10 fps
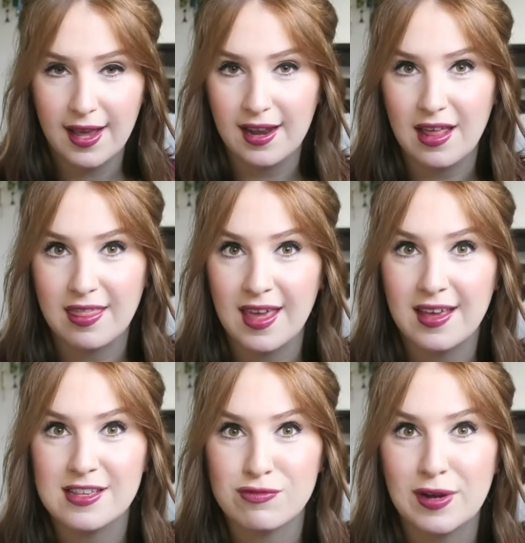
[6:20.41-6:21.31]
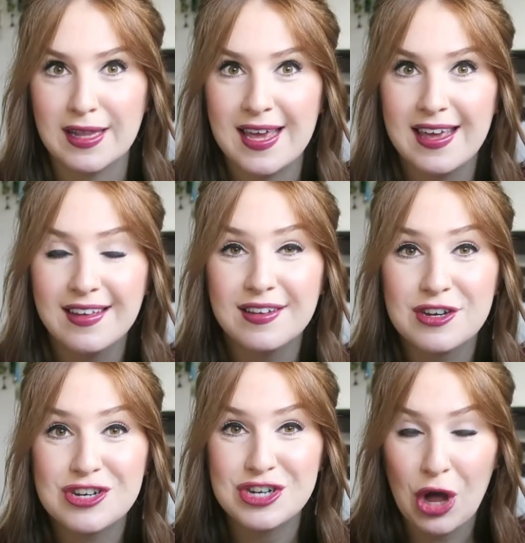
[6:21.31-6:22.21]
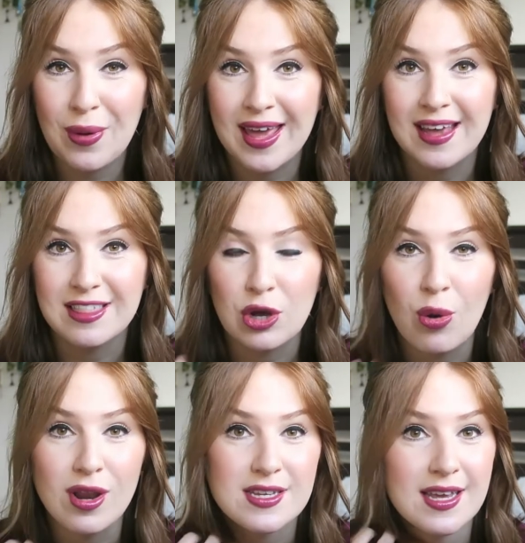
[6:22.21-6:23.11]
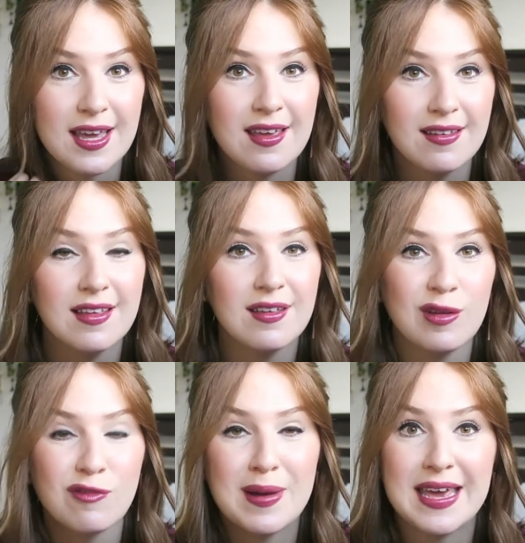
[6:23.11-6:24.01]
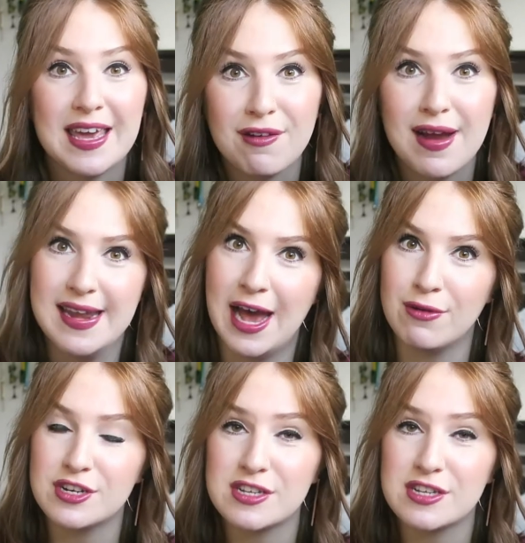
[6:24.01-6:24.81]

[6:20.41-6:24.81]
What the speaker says: And I think it's really showing in the quality of my hair right now.